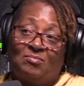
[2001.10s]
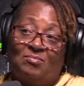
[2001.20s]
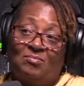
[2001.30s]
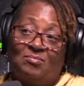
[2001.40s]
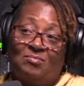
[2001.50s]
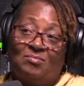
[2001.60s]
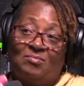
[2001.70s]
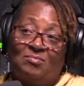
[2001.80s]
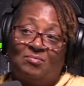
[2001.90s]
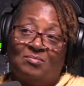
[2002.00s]

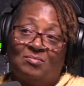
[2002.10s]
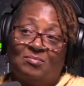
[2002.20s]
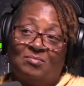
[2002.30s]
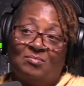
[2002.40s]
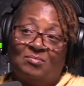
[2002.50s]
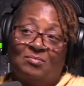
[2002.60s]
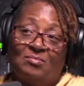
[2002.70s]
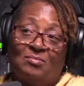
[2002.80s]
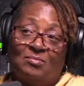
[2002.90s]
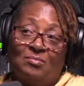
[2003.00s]

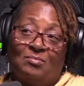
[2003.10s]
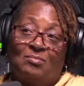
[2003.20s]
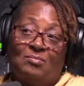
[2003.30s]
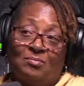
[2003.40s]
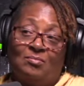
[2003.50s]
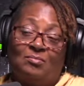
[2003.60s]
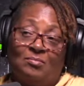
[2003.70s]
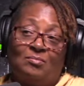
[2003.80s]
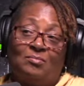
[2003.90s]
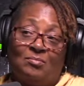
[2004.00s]

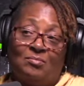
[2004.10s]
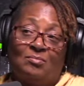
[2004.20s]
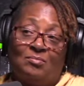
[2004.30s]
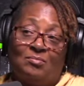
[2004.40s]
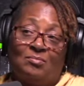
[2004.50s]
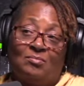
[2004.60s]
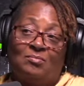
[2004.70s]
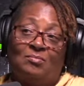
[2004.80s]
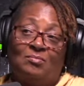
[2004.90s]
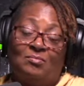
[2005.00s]

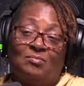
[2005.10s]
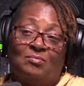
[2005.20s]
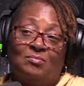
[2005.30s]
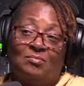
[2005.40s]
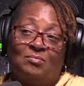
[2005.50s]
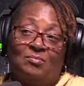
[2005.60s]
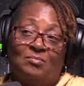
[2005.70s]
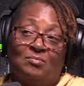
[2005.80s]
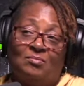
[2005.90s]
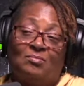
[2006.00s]

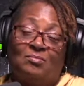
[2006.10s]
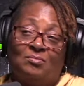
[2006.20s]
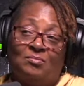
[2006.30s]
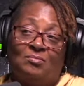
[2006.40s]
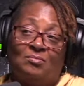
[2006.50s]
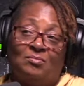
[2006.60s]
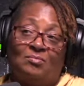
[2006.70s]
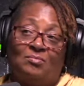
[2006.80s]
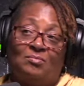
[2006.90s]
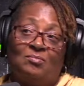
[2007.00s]

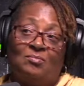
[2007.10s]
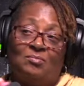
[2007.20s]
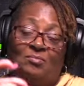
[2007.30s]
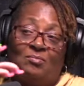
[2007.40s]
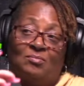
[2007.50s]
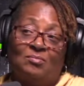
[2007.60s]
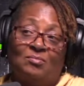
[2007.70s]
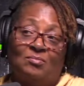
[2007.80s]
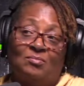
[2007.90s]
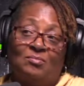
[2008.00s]

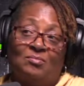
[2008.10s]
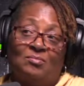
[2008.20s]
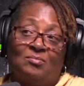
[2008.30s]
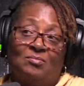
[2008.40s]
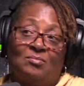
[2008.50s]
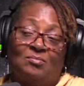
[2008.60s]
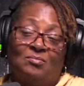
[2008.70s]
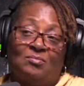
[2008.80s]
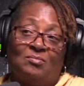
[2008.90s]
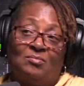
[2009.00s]
(not speaking)